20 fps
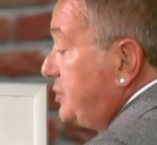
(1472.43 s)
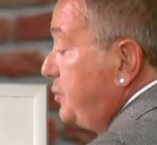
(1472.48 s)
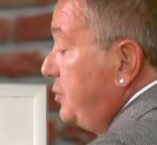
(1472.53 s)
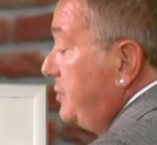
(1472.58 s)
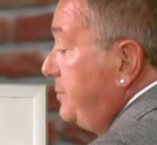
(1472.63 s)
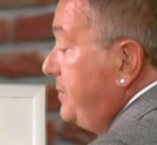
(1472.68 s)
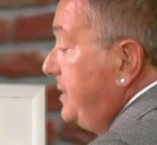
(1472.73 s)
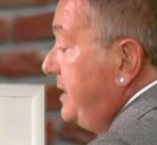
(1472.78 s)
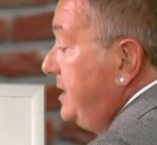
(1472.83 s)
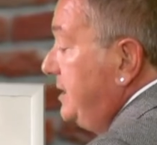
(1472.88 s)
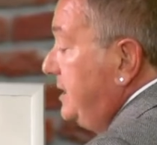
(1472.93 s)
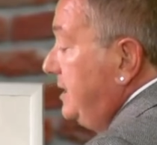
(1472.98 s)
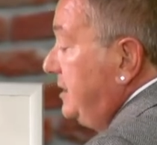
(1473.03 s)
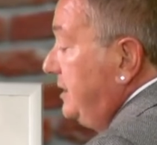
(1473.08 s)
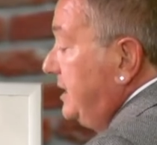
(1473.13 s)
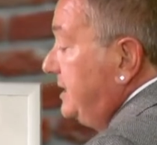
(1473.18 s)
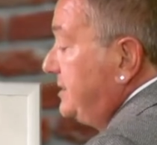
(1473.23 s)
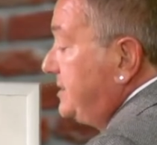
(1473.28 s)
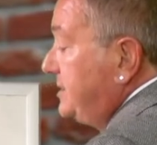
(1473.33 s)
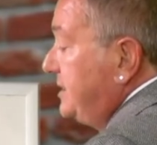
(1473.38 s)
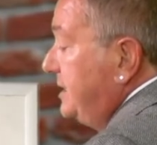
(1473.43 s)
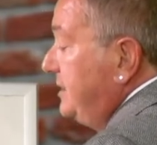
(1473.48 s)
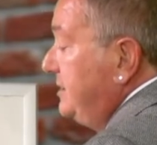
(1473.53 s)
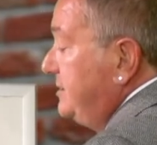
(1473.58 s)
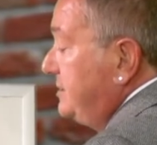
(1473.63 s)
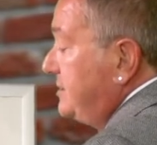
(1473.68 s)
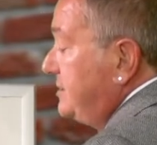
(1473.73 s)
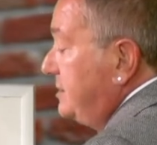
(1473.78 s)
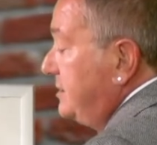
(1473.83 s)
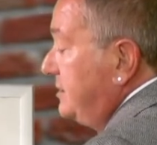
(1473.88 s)
will be
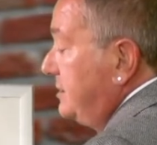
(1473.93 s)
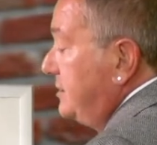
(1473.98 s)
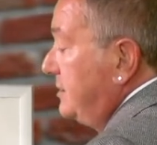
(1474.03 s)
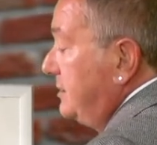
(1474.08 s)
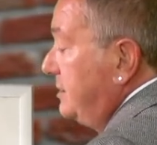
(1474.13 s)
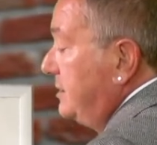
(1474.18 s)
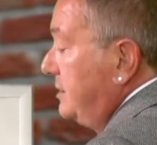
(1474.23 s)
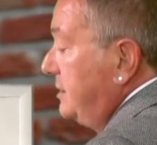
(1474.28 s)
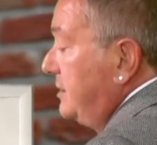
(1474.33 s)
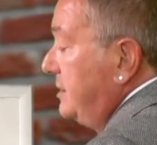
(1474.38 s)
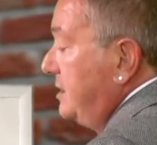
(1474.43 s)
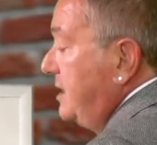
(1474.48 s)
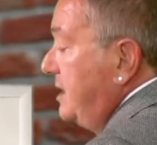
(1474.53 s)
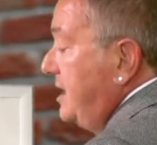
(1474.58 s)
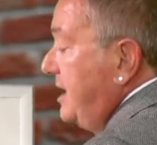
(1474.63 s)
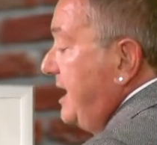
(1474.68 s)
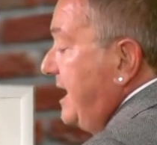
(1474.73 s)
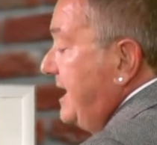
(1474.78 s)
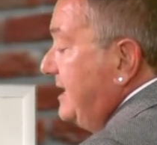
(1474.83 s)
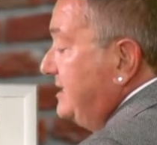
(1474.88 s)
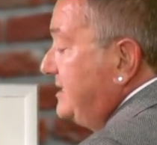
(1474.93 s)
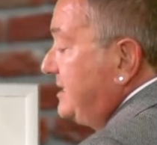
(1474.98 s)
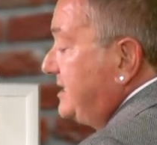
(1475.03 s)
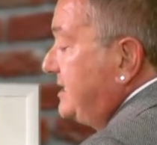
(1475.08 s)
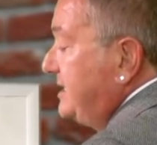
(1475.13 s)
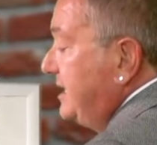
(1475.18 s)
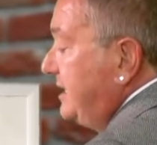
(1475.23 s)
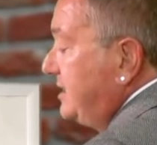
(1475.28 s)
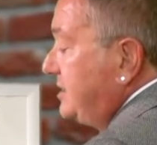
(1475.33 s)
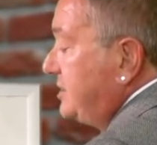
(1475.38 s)
listings and
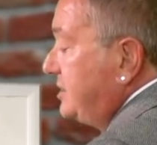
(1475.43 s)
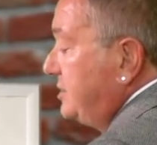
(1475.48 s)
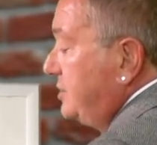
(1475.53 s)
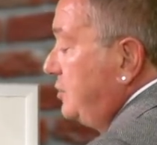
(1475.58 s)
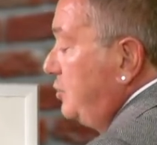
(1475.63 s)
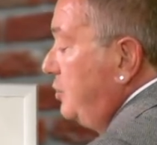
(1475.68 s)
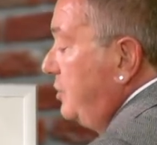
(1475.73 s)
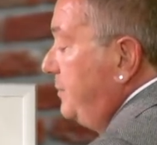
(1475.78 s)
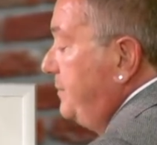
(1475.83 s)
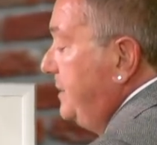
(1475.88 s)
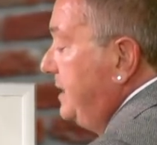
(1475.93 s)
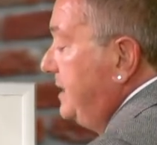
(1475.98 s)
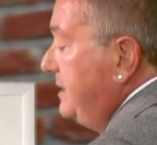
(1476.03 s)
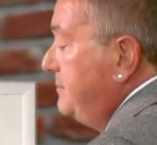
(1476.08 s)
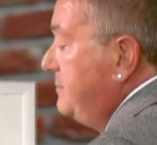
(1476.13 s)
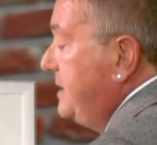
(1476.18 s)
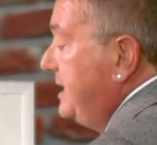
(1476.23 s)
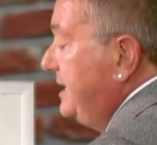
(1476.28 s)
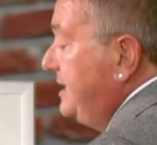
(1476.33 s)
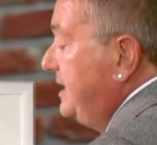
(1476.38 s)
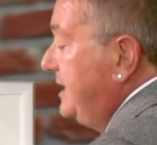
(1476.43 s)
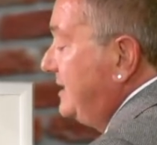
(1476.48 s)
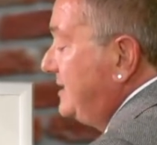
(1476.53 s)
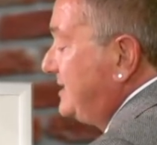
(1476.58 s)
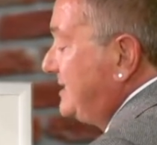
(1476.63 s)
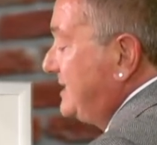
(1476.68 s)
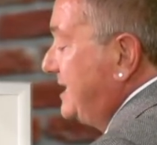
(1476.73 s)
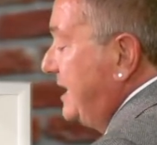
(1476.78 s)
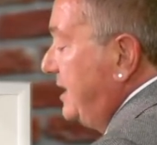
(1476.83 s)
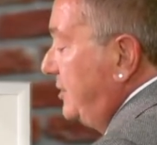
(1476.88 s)
6 will be immediate
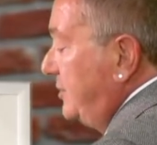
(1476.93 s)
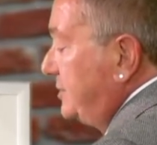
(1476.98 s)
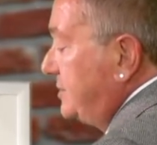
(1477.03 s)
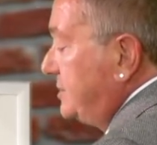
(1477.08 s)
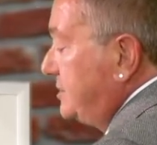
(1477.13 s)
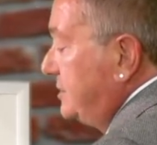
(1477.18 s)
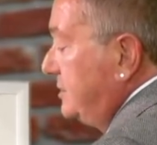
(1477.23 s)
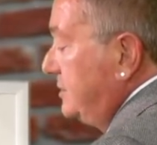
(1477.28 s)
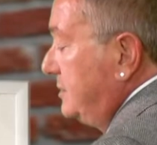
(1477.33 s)
sales.